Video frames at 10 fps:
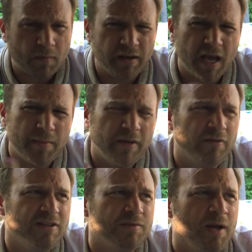Gamay, the
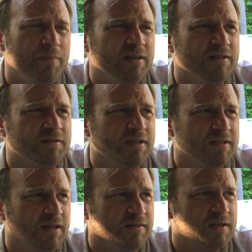reason why I picked this is because
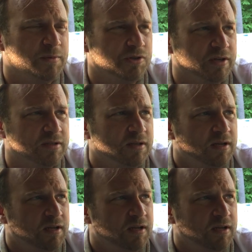summer drinks,